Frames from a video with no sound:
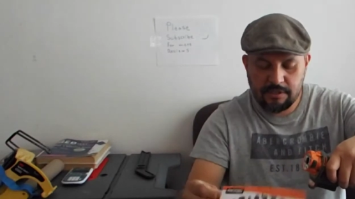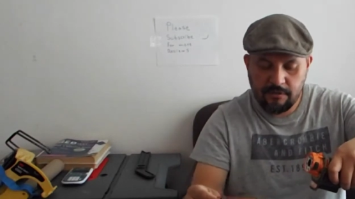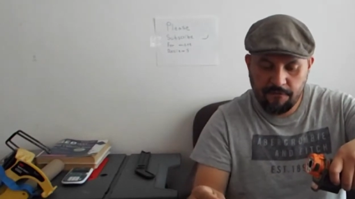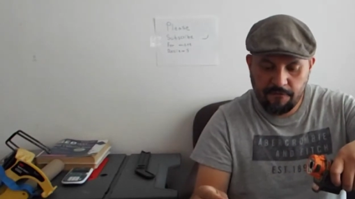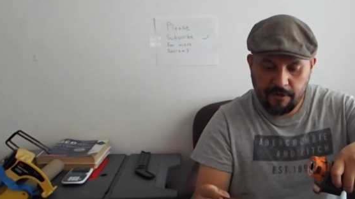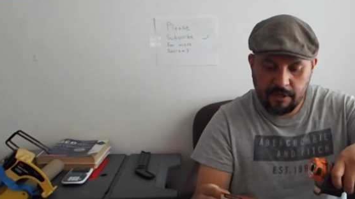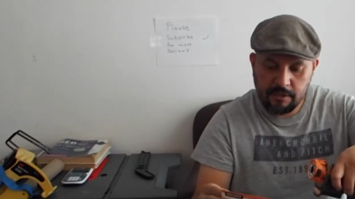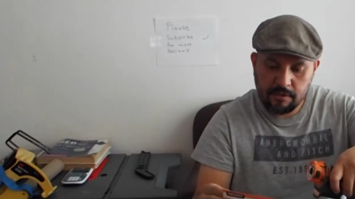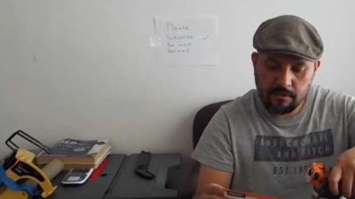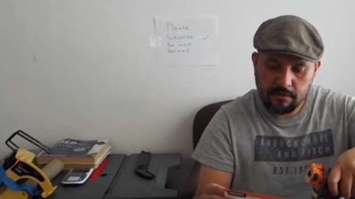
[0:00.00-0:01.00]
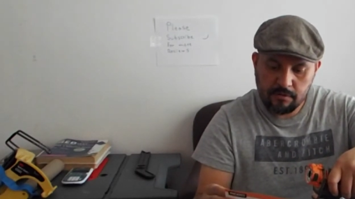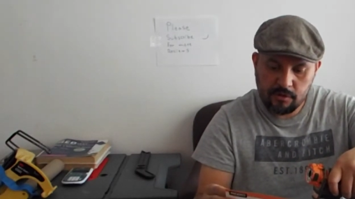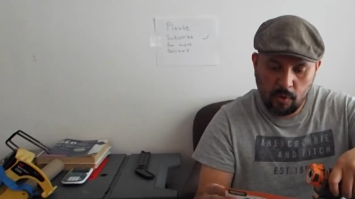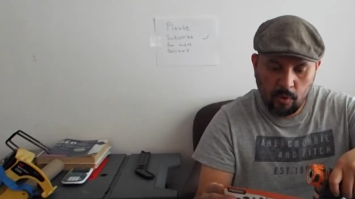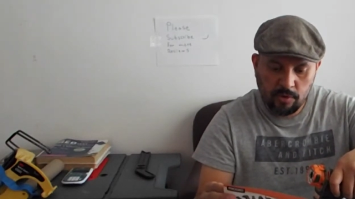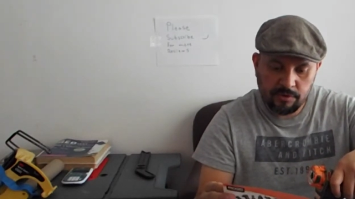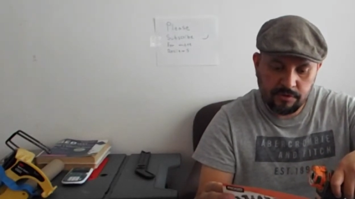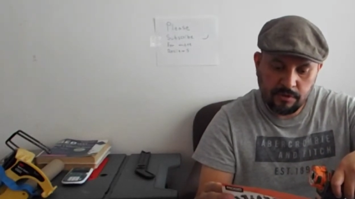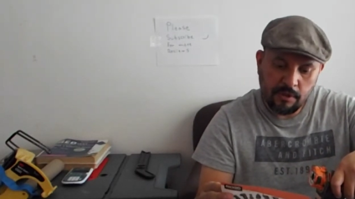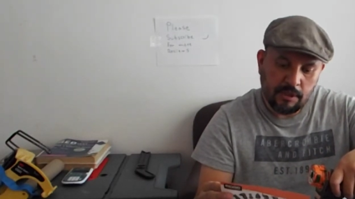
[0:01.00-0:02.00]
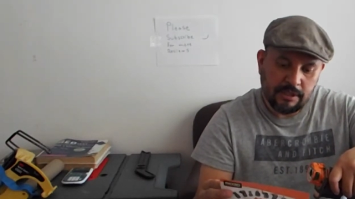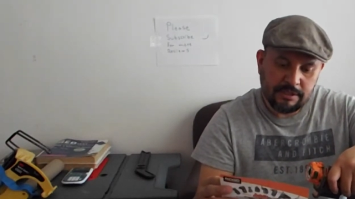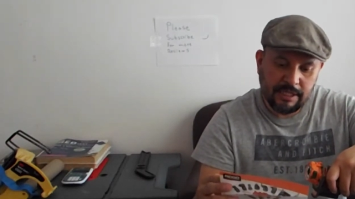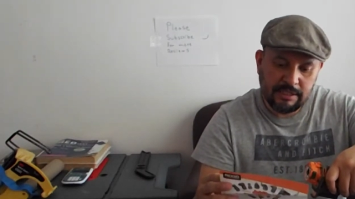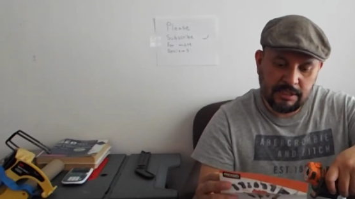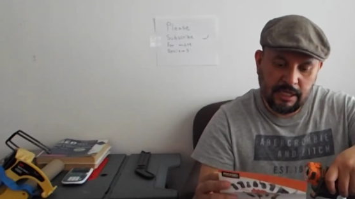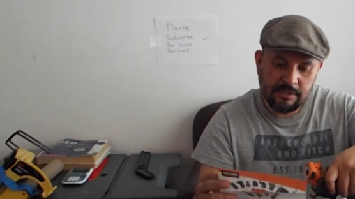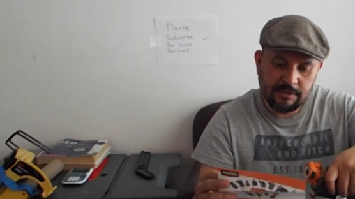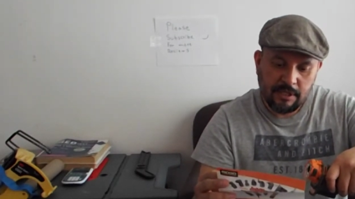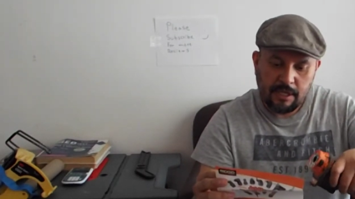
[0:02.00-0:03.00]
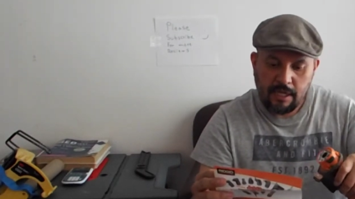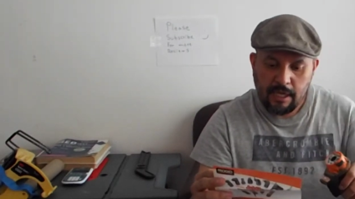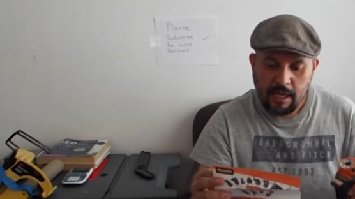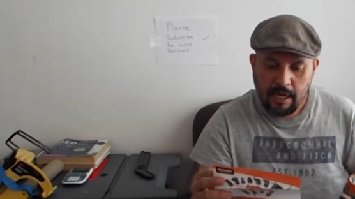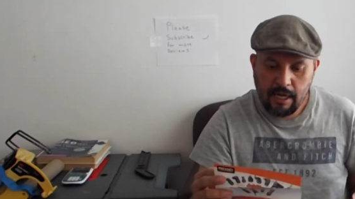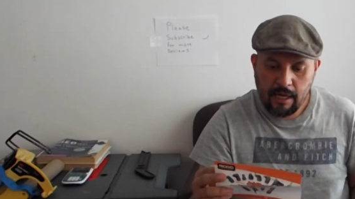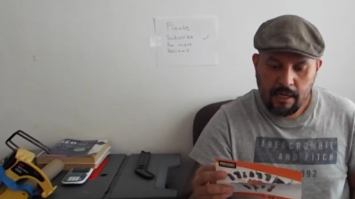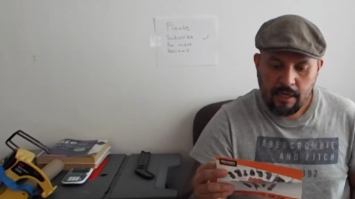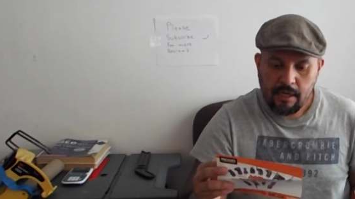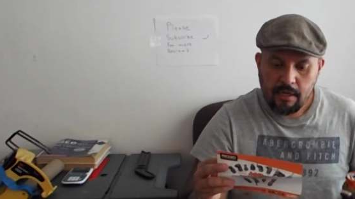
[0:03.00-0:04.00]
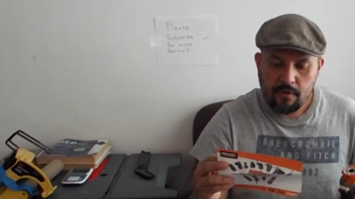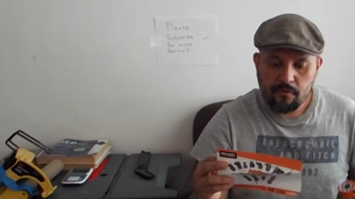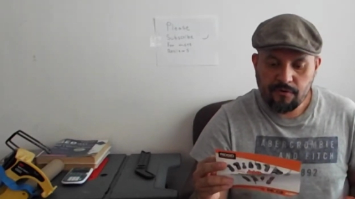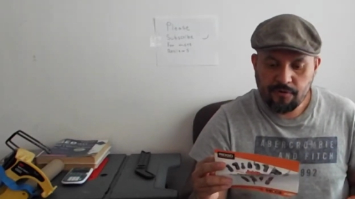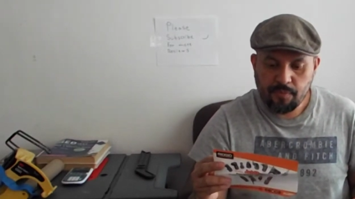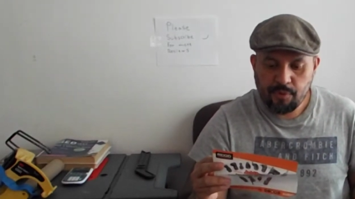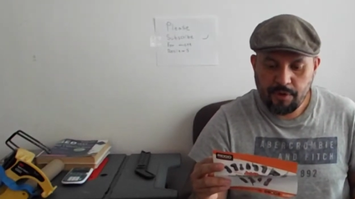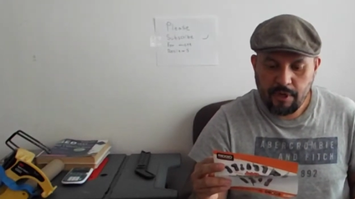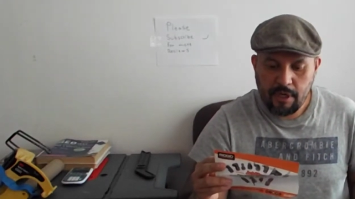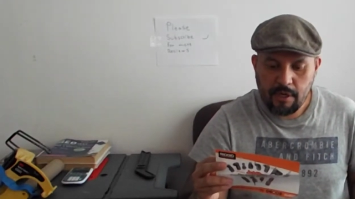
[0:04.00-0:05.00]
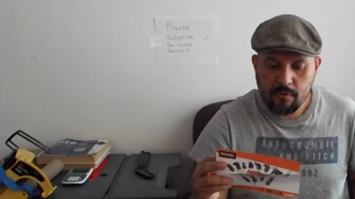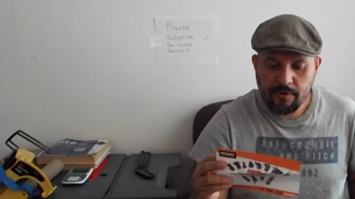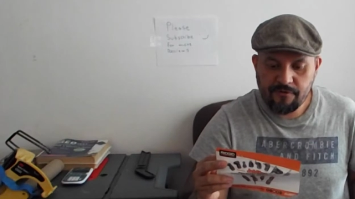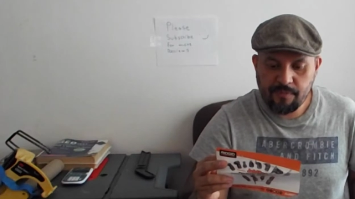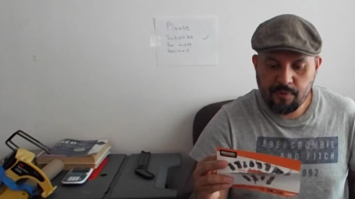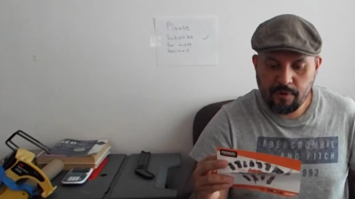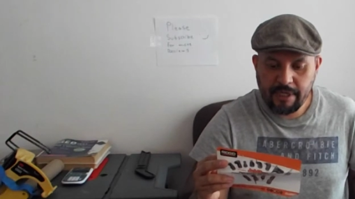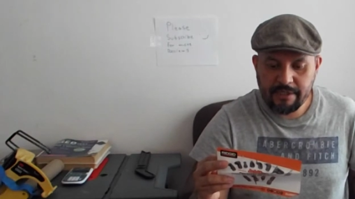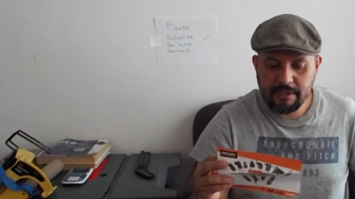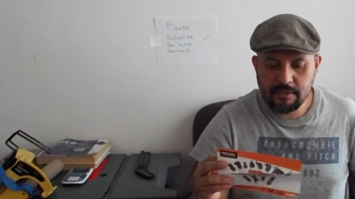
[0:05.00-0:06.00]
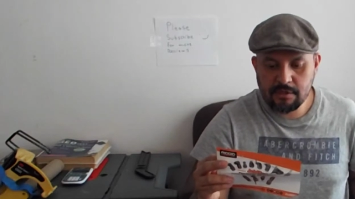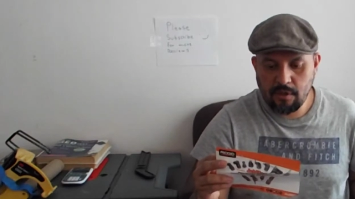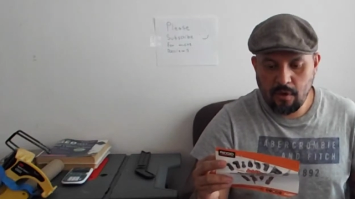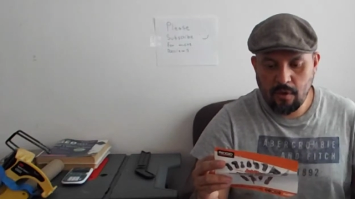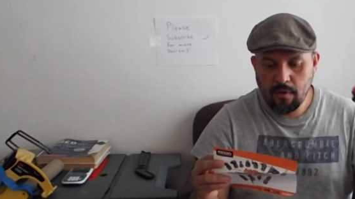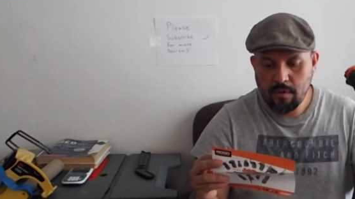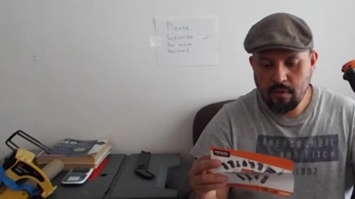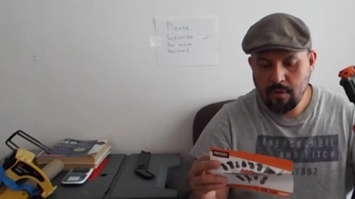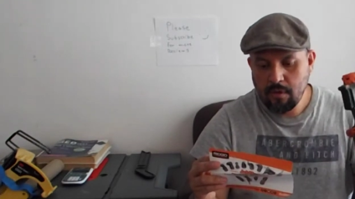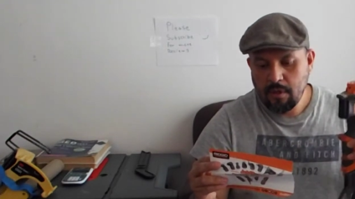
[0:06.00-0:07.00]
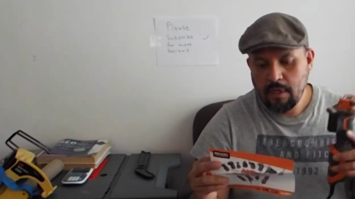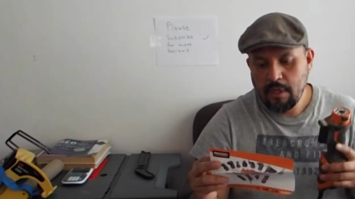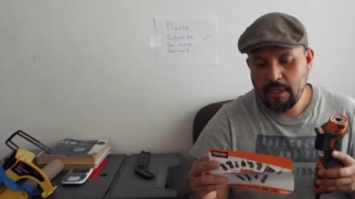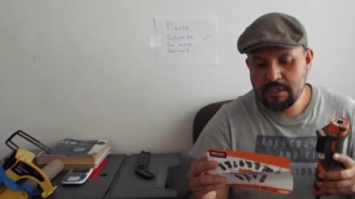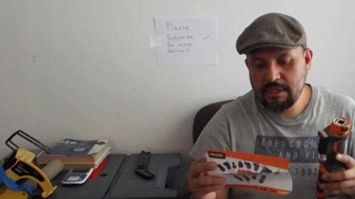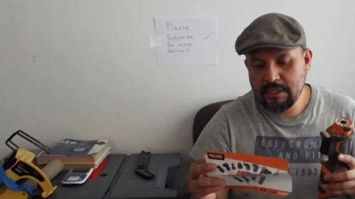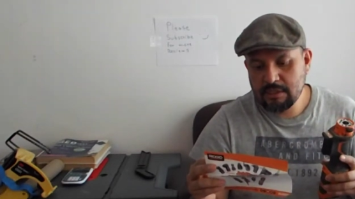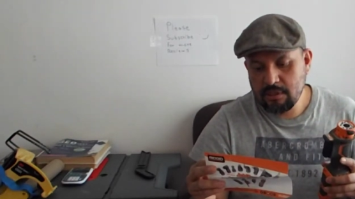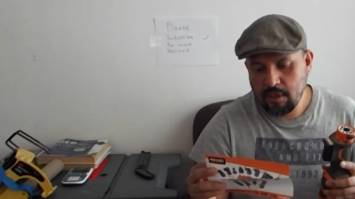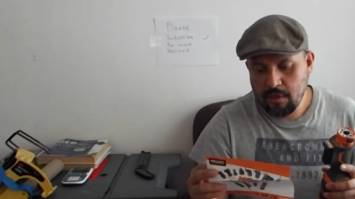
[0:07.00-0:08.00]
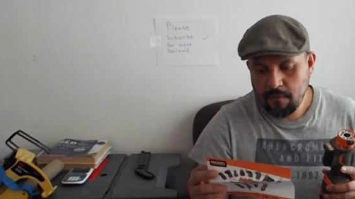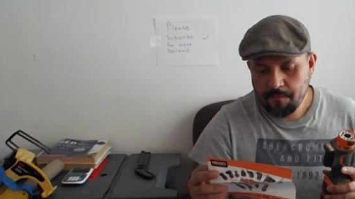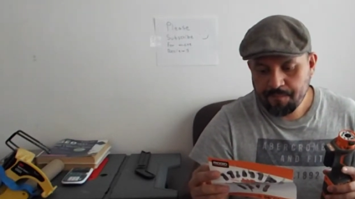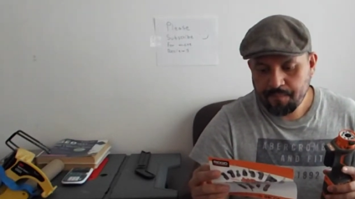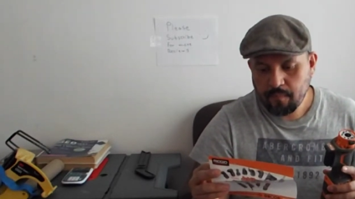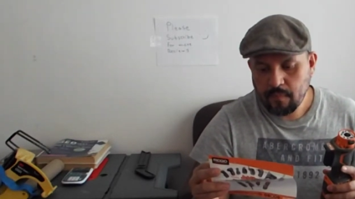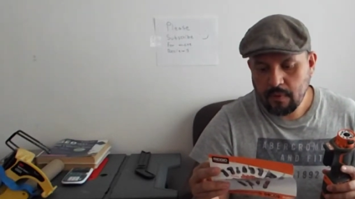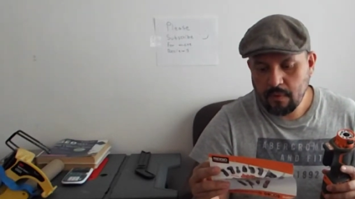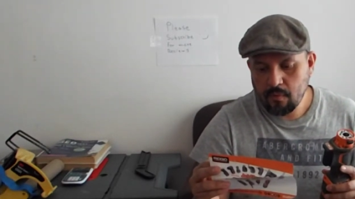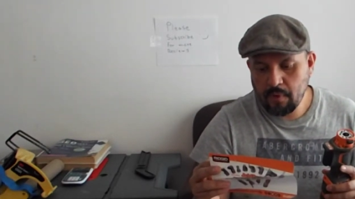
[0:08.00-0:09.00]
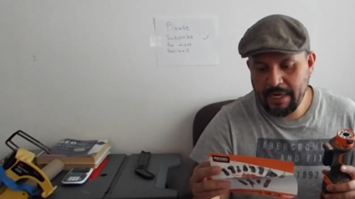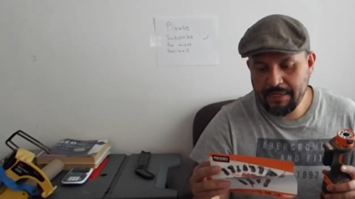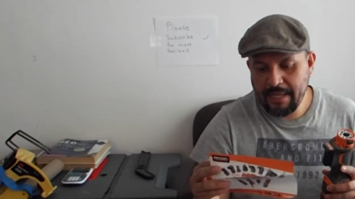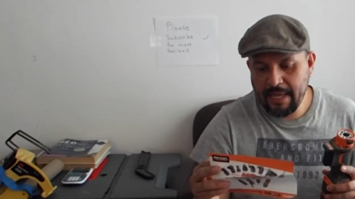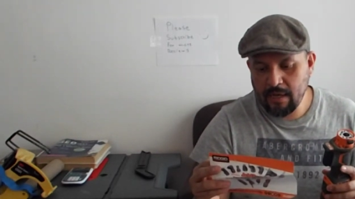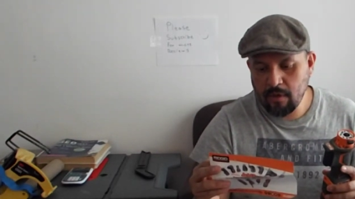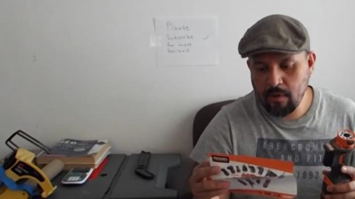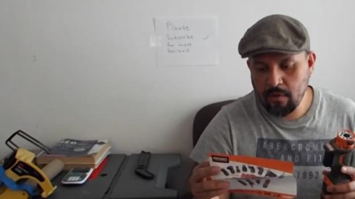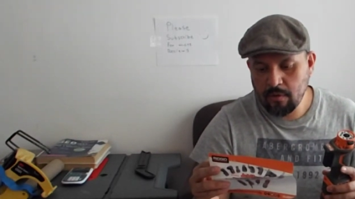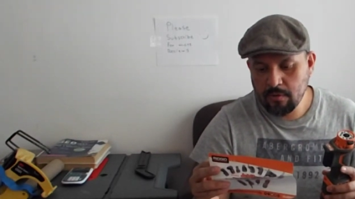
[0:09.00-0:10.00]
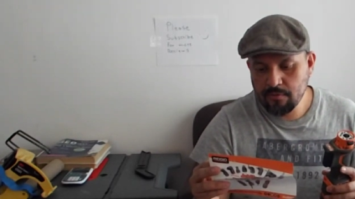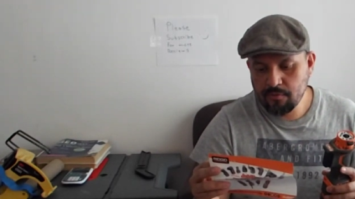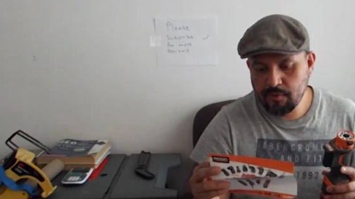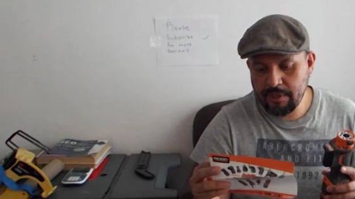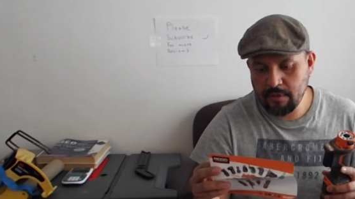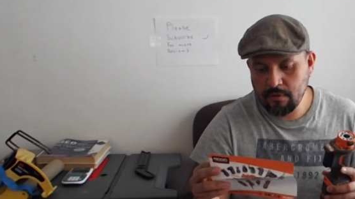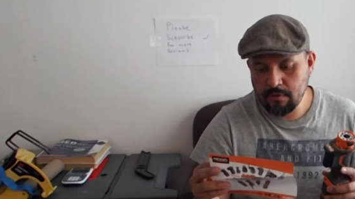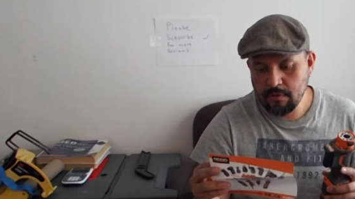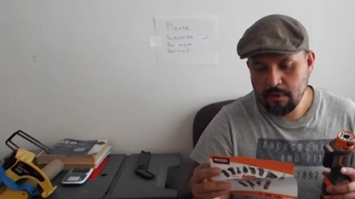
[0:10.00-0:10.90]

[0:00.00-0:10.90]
different tools such as a uh, recipro uh, reciprocating saw, a jigsaw, right angle drill,